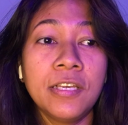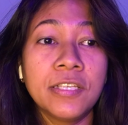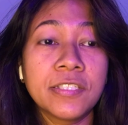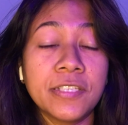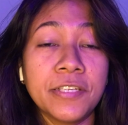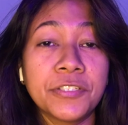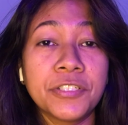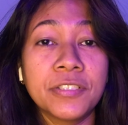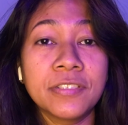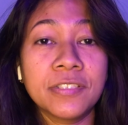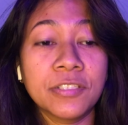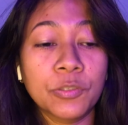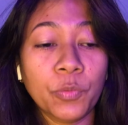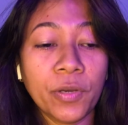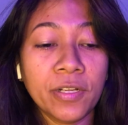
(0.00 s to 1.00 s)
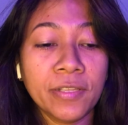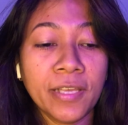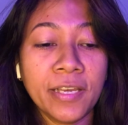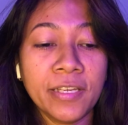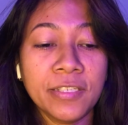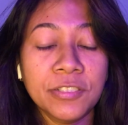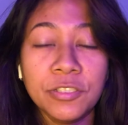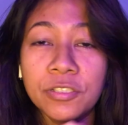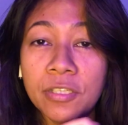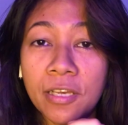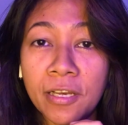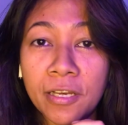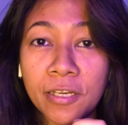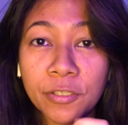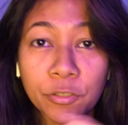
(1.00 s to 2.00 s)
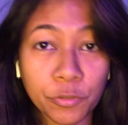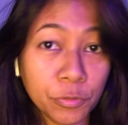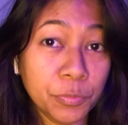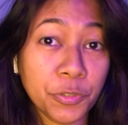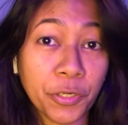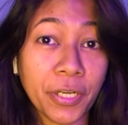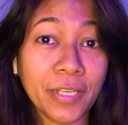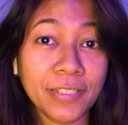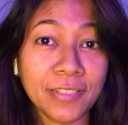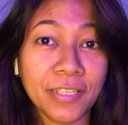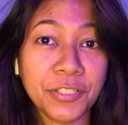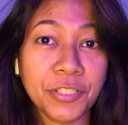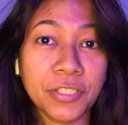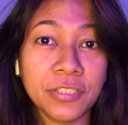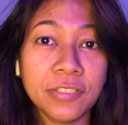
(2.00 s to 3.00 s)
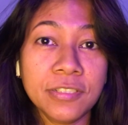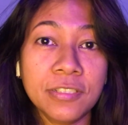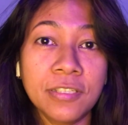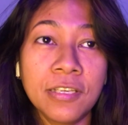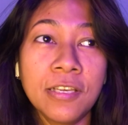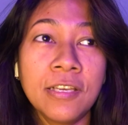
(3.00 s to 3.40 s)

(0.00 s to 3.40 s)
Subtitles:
sessions as well as group training sessions.